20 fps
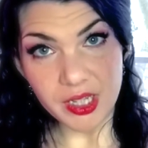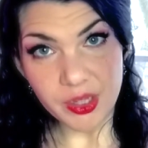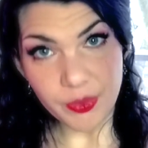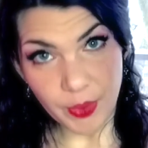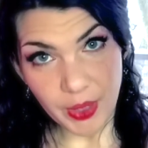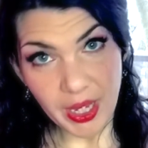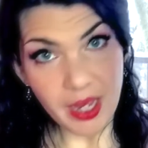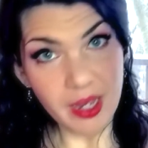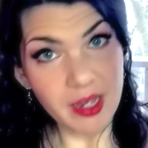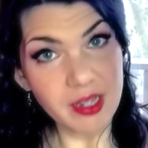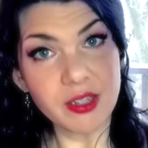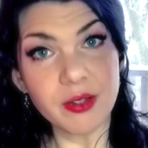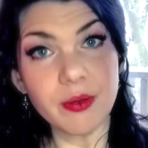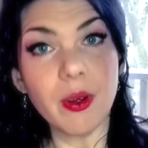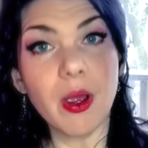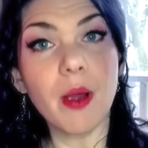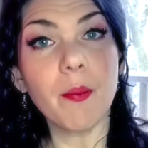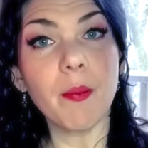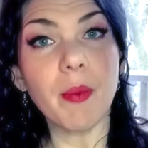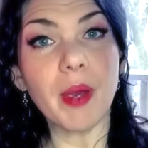behest,
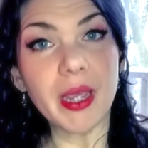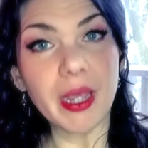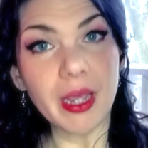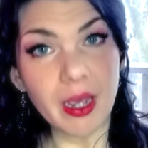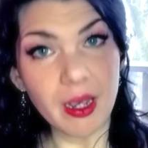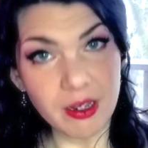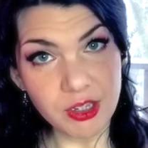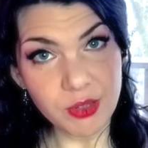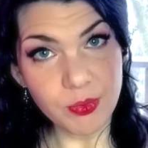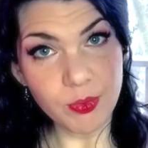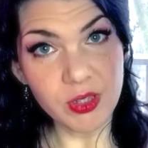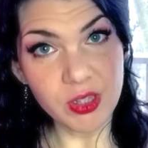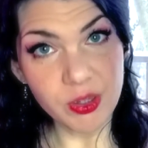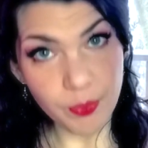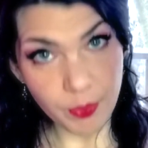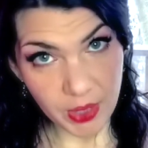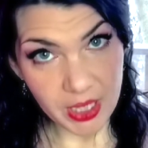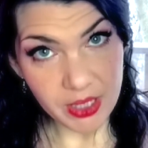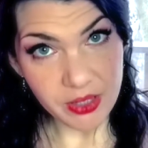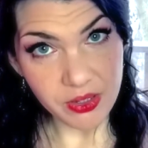my husband's
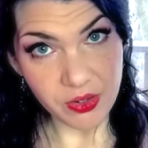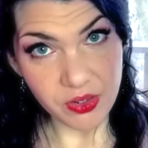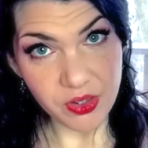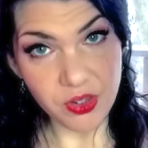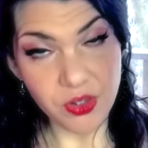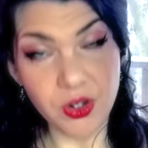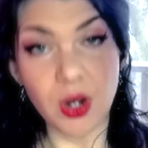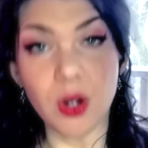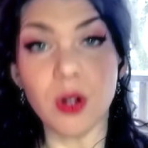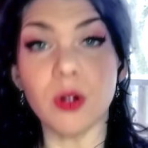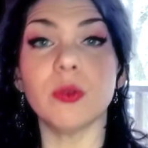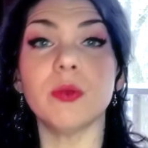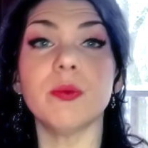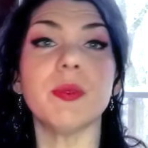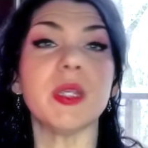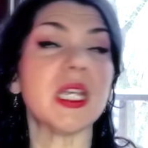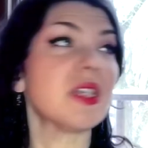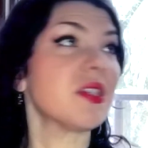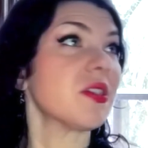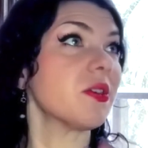pizza stone,
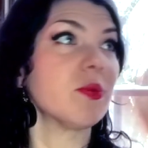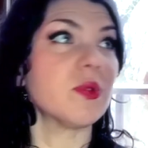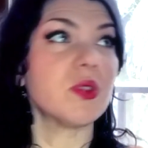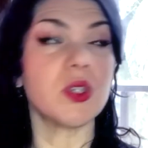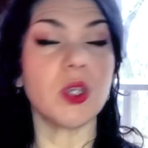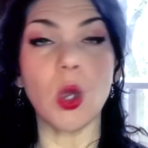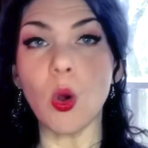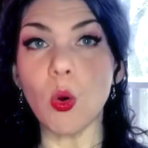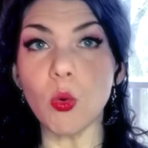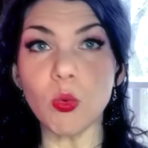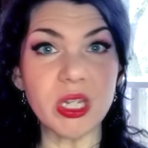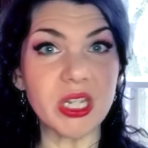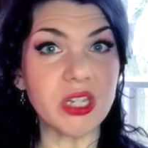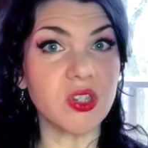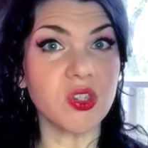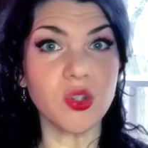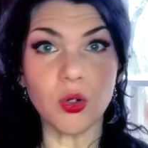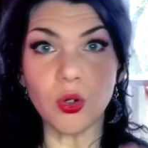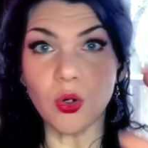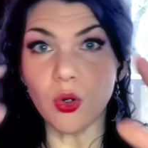because it was the only
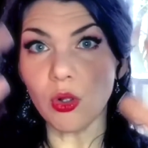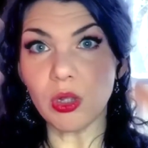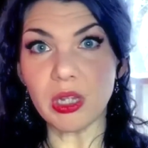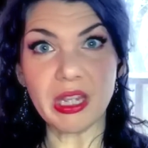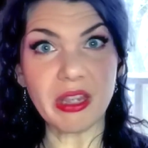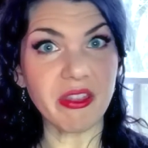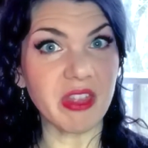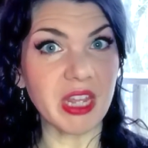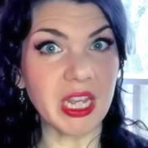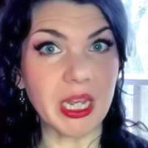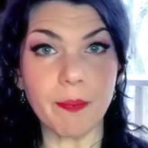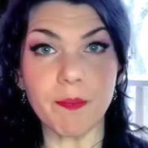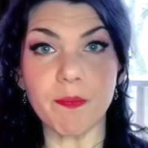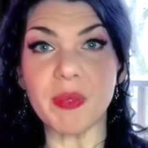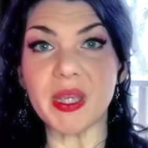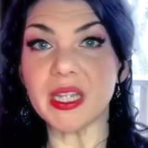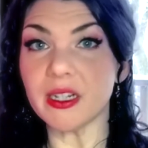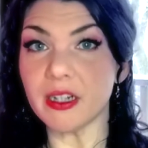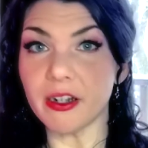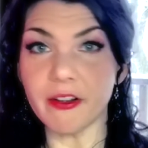circle-y thing
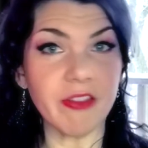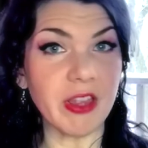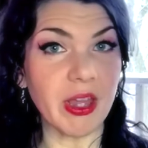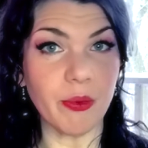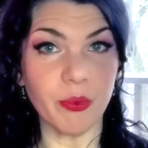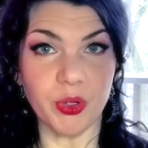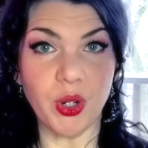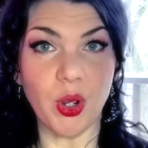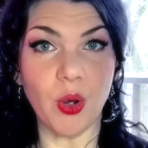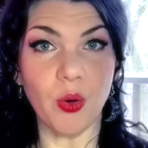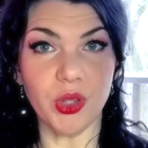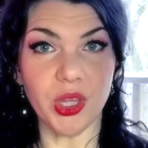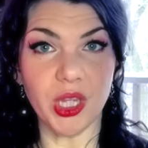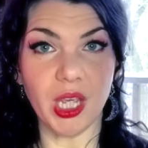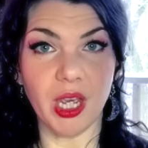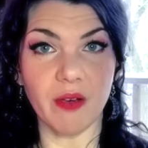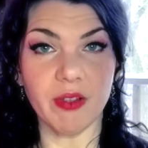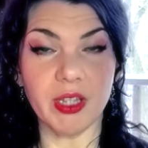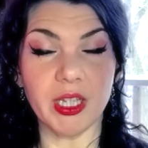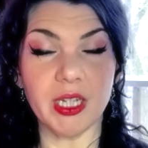big enough that would go in the
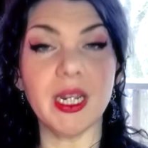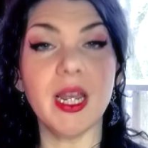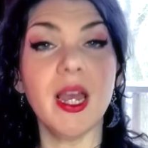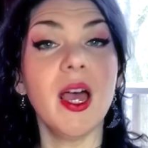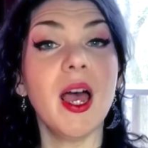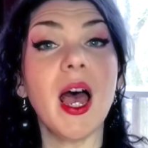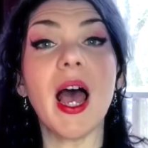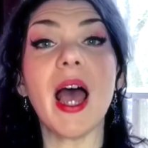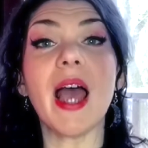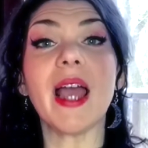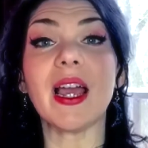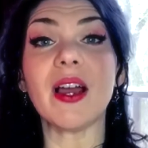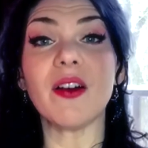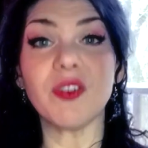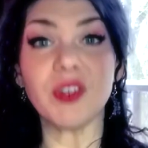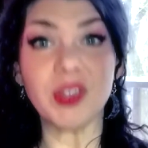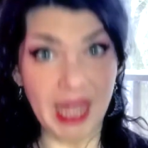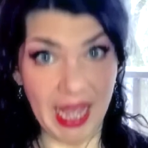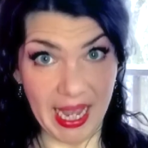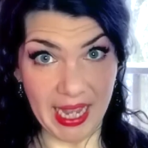oven. I
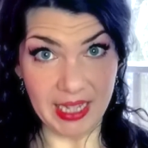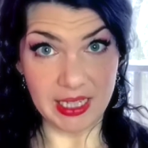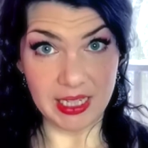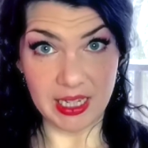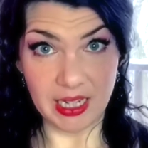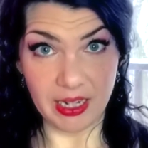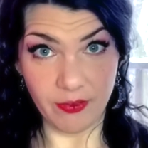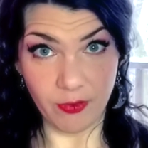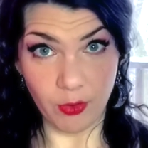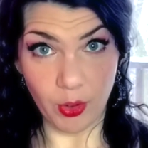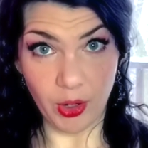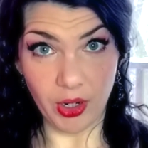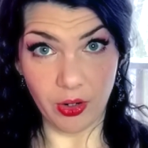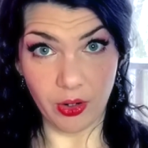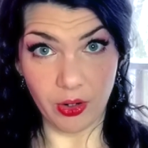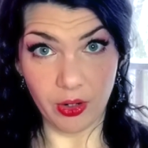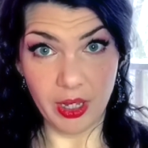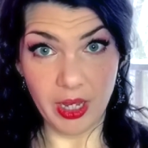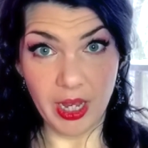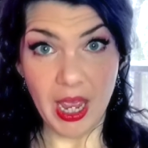covered that in tin foil.
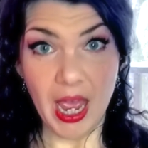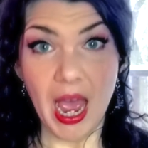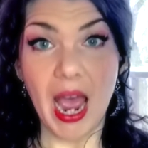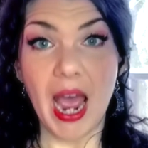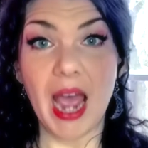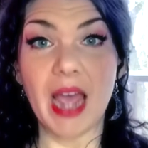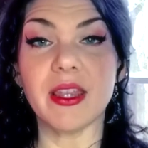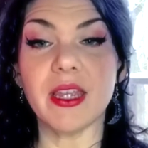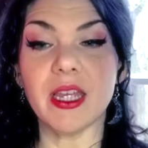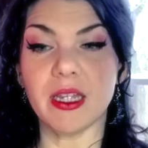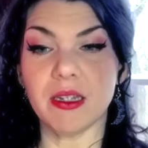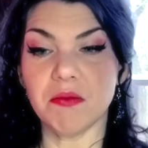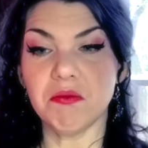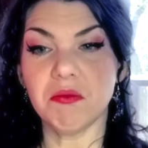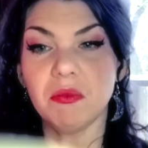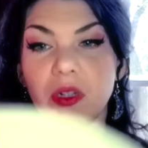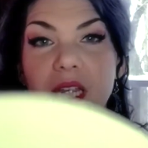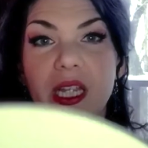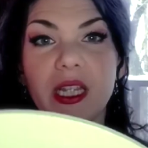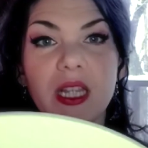I then
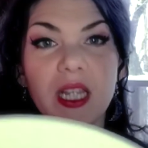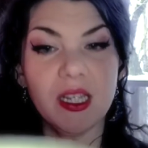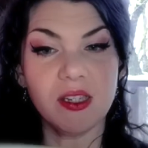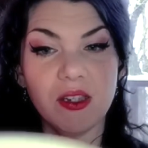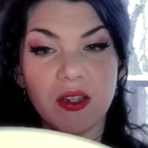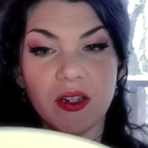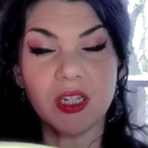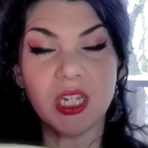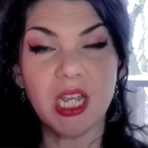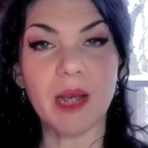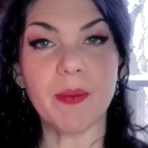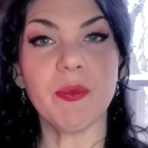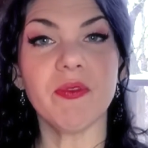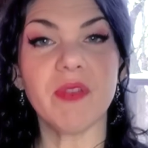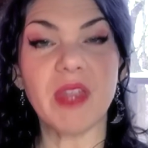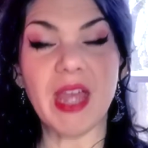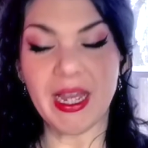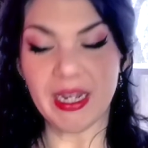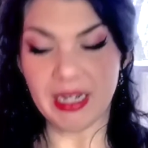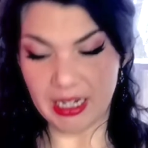laid this on top of
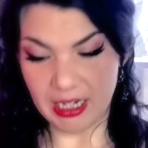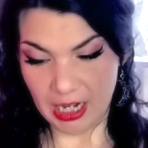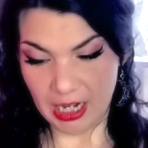that, and I